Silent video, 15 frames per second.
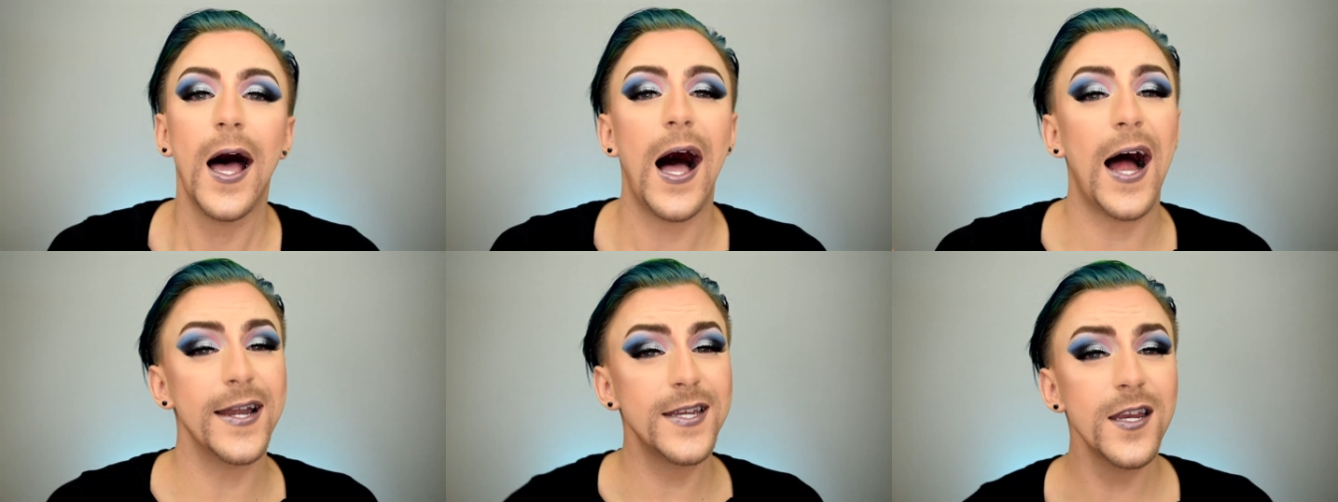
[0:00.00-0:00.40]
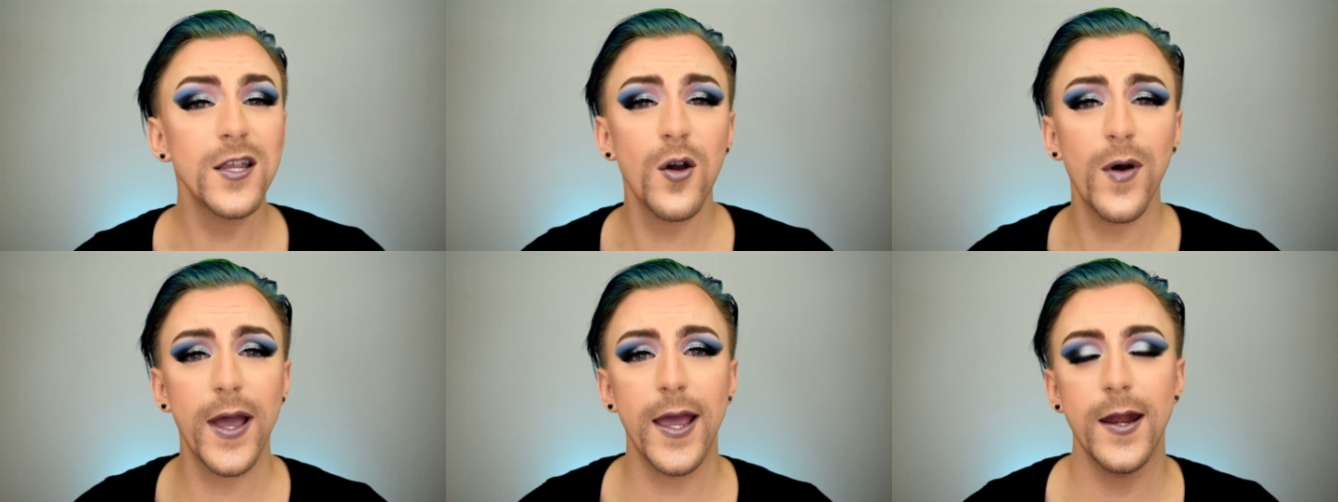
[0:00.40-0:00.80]
I did
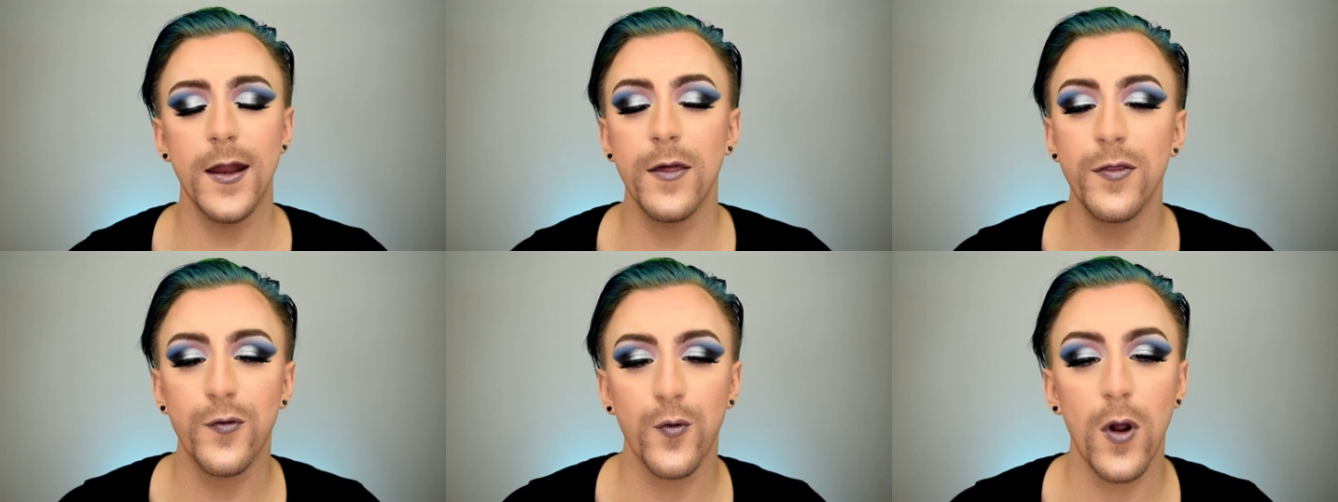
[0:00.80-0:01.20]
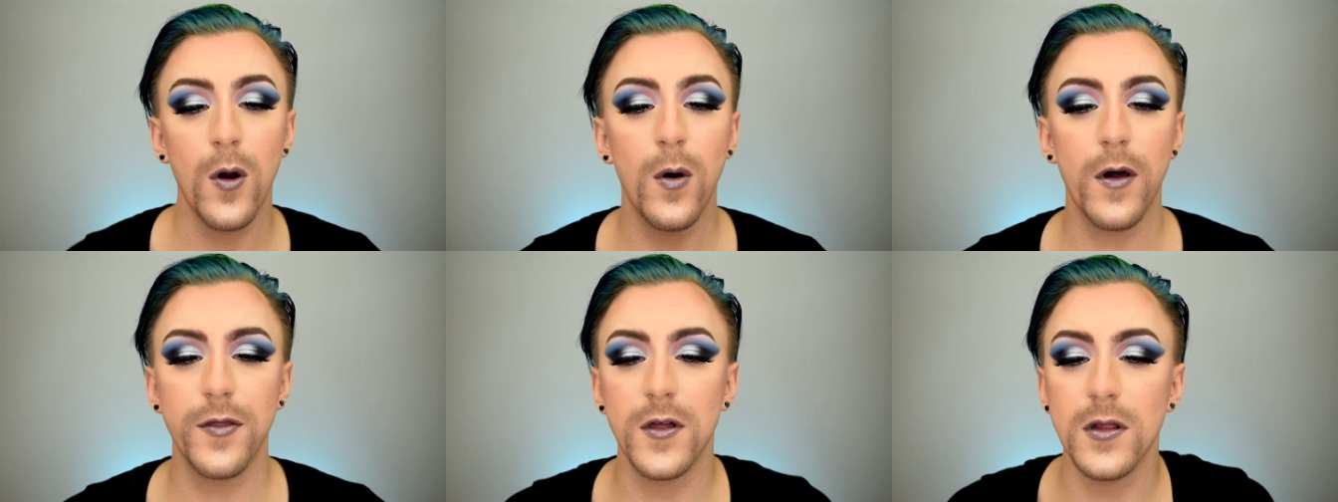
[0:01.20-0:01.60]
go ahead and
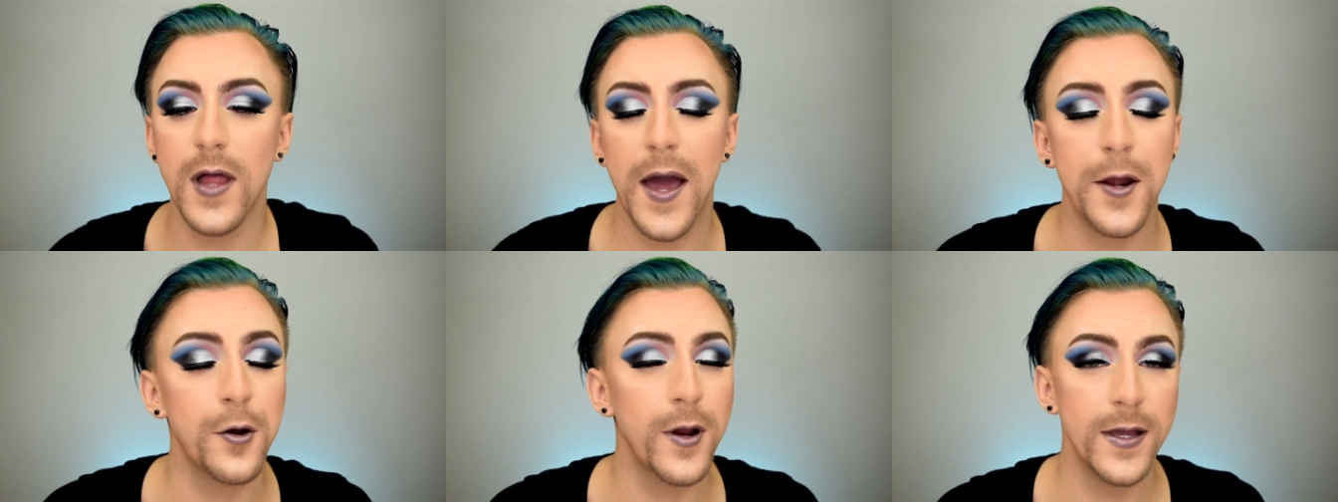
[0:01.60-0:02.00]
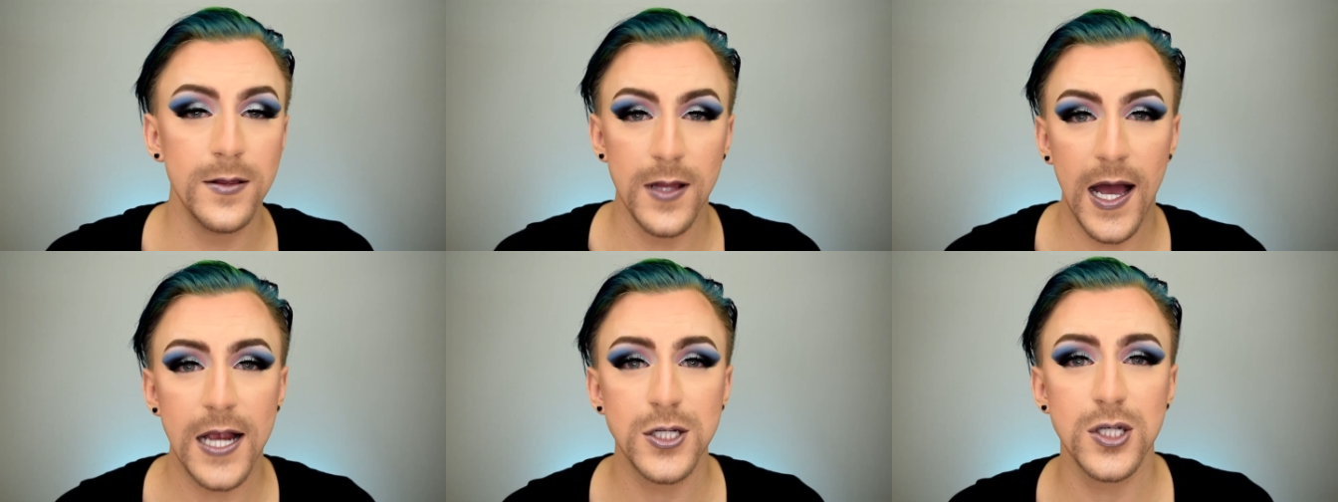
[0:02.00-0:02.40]
throw the liner and
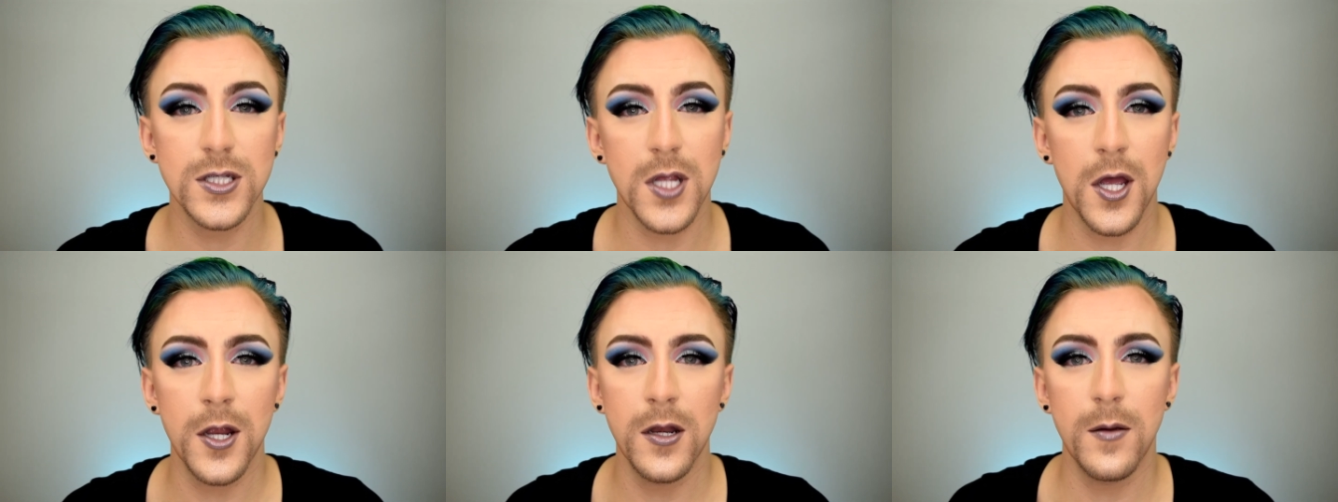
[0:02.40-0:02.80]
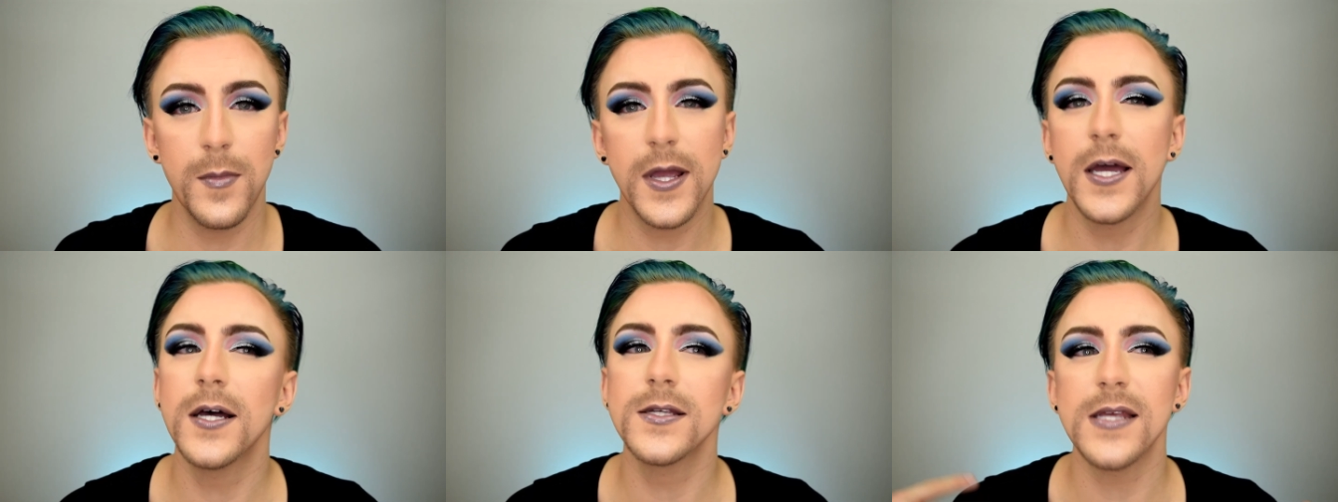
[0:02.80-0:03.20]
lashes on
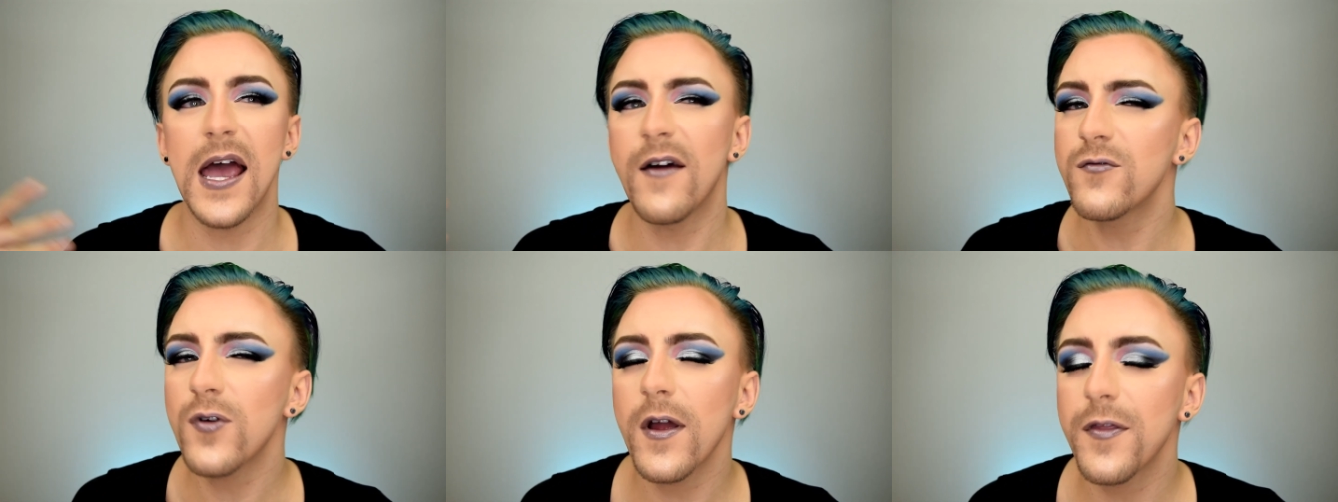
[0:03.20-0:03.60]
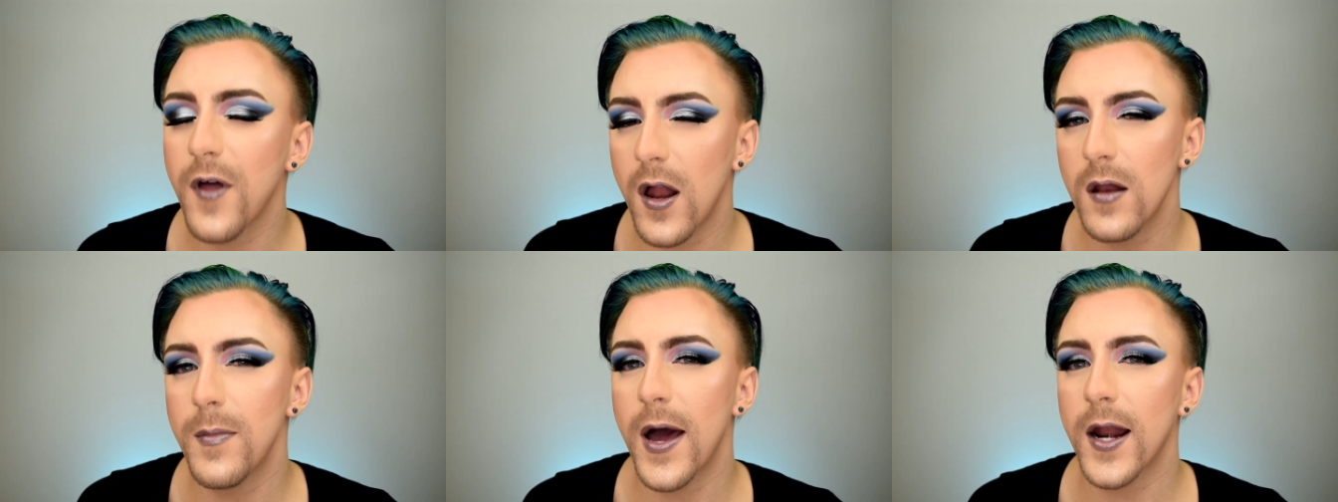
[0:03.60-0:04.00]
because after I
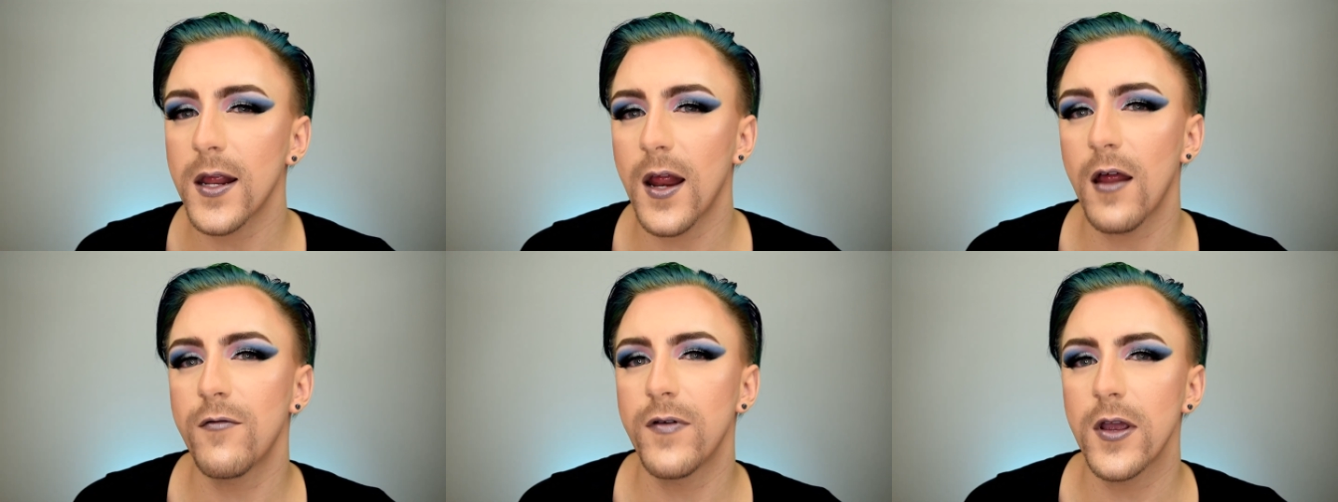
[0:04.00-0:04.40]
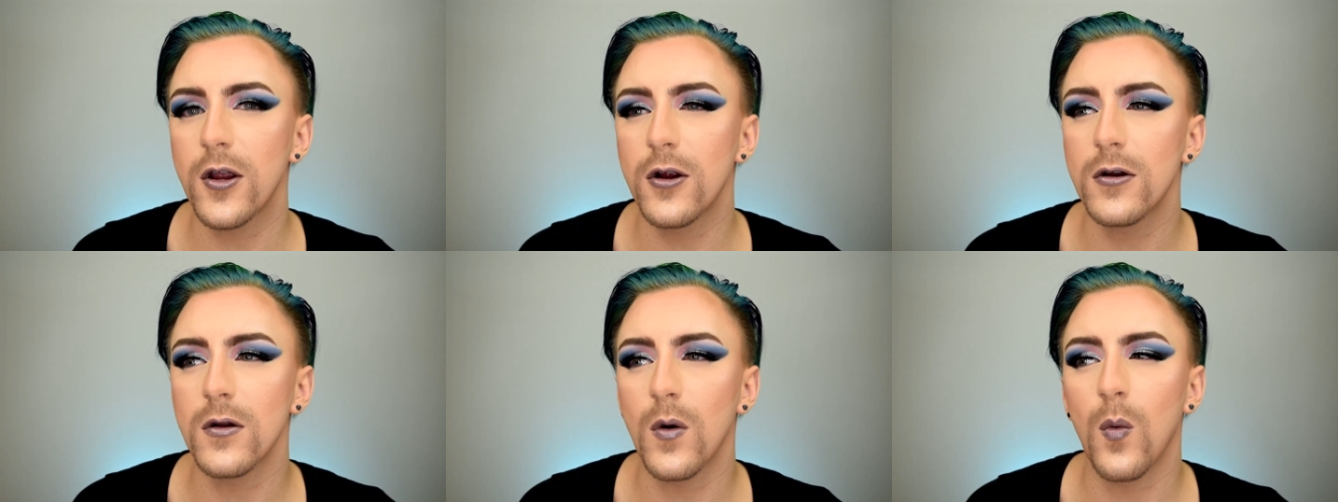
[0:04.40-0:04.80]
thought about it, I figured